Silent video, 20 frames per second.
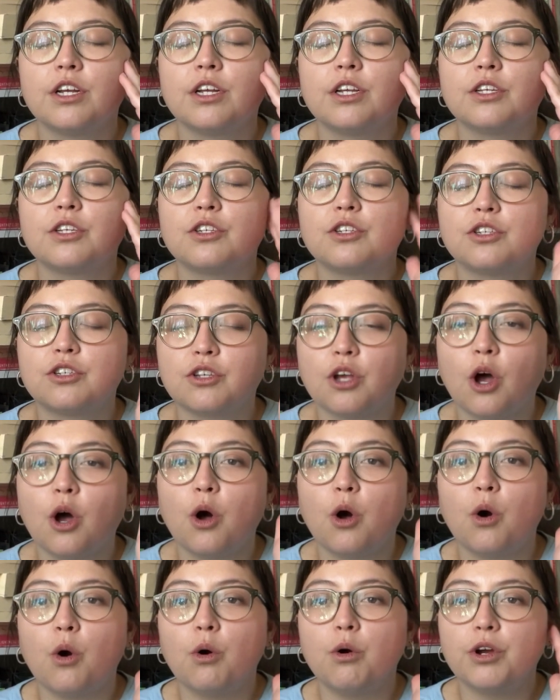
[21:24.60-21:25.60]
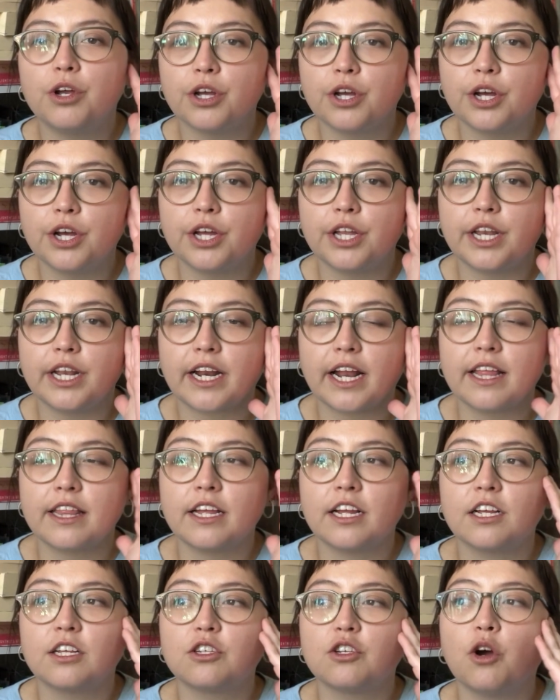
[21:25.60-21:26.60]
so good and I
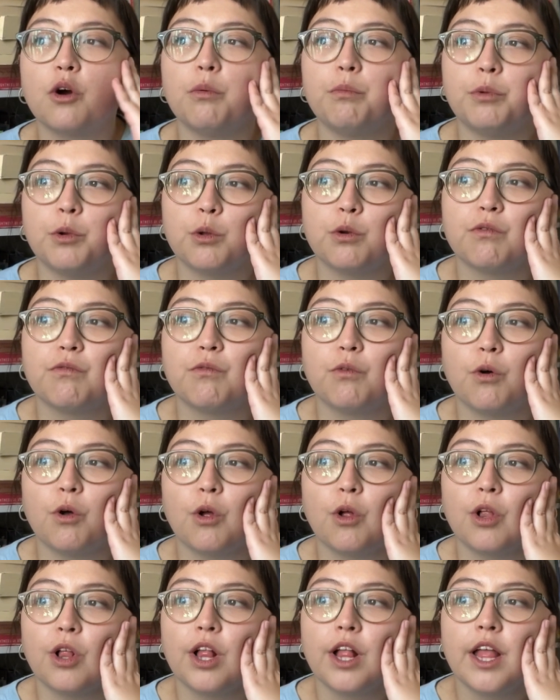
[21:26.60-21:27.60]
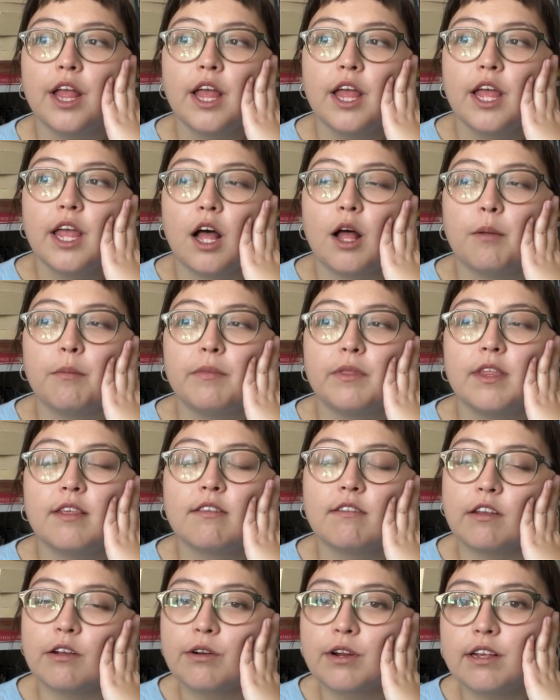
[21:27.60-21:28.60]
think so beautiful. The
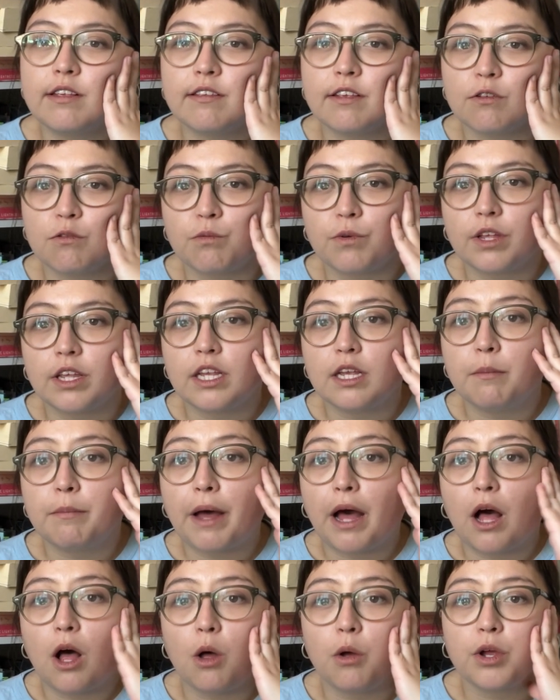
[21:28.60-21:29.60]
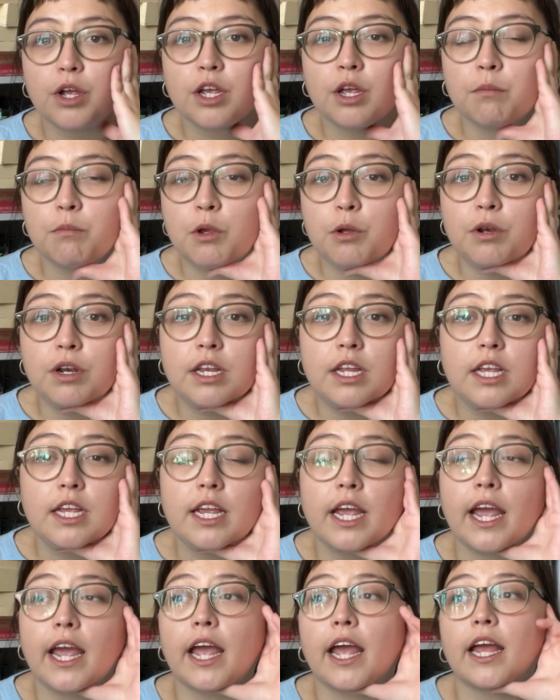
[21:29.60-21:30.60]
series is really about
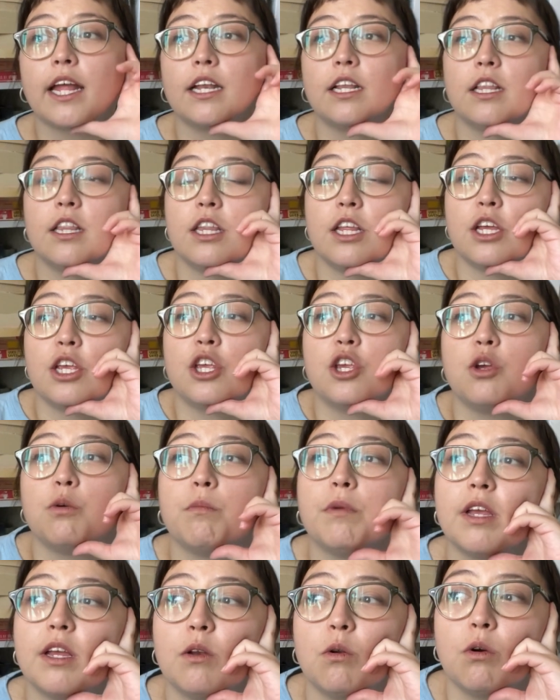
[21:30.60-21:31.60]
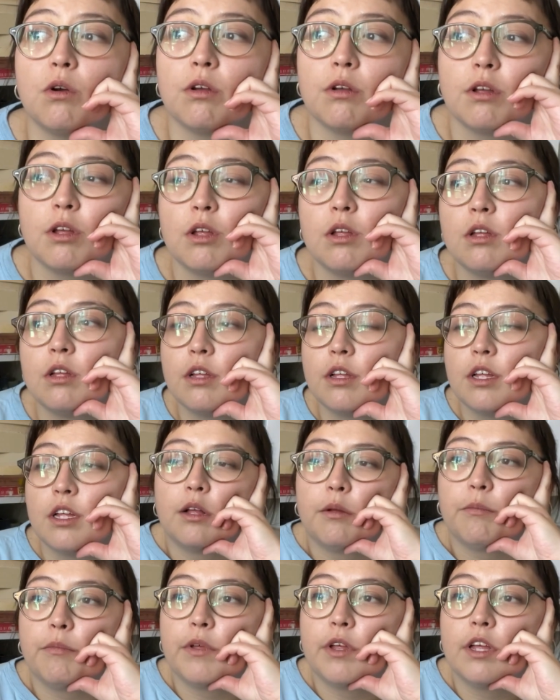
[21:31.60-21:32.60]
community and the human
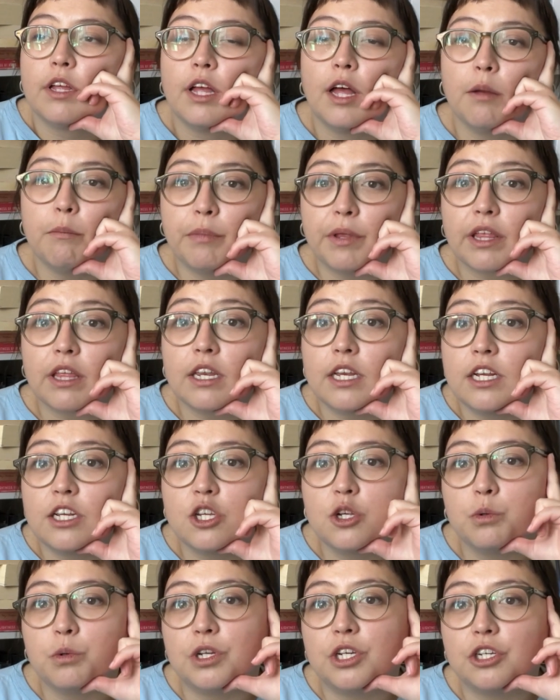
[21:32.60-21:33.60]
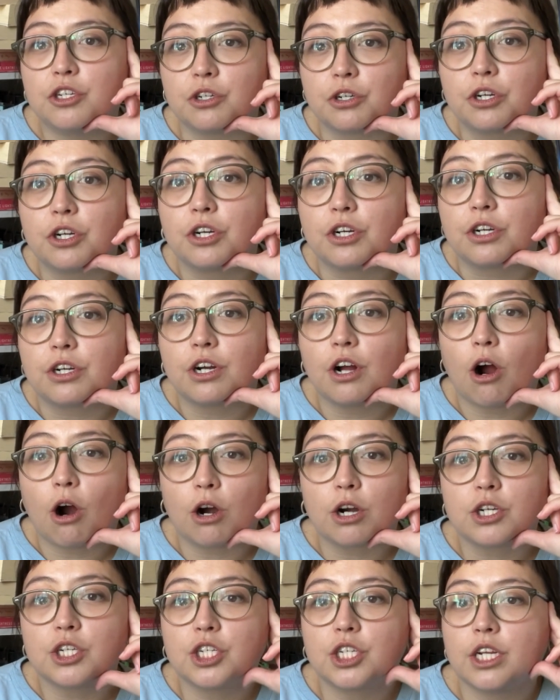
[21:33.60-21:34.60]
ability to endure
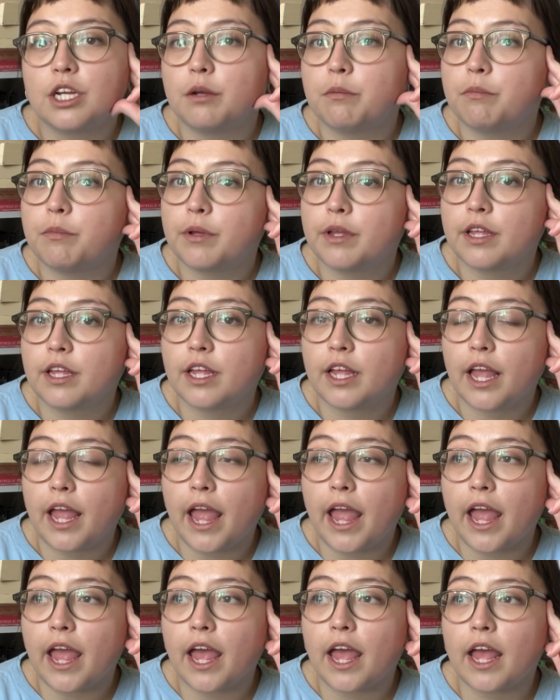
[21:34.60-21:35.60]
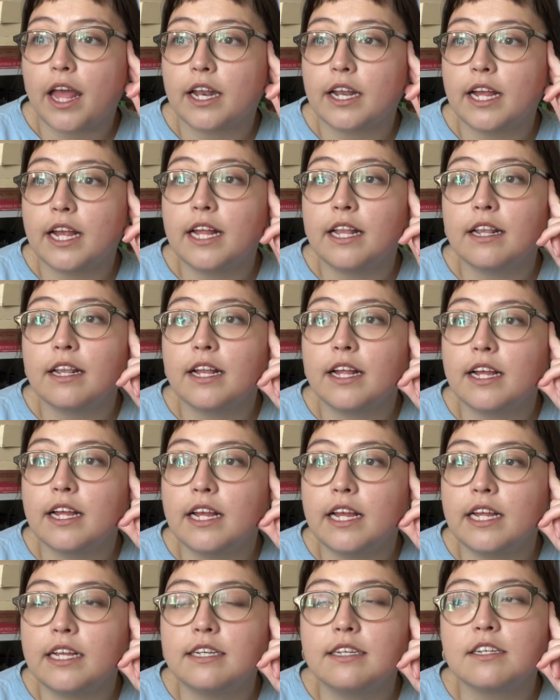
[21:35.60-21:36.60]
hardship, and in
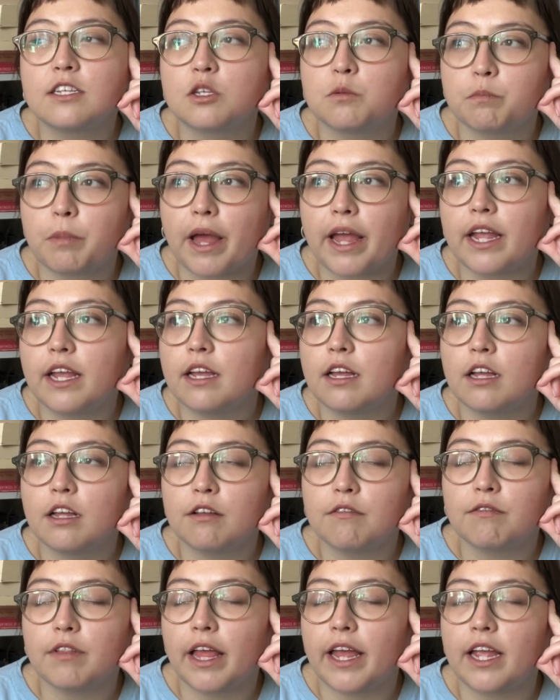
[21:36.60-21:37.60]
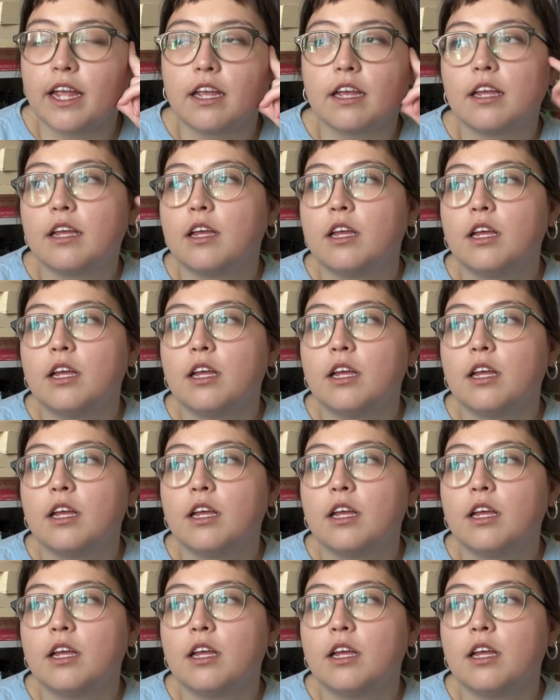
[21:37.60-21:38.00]
despite of like